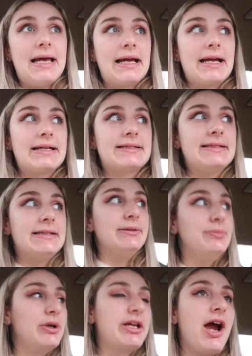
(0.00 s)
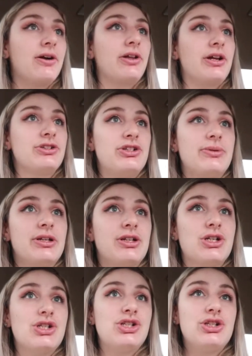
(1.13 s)
I gotta see what Caroline's doing
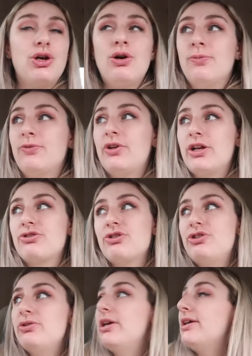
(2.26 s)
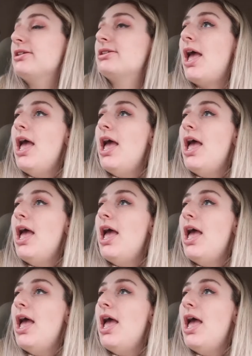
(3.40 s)
because she's home for an extra 2 days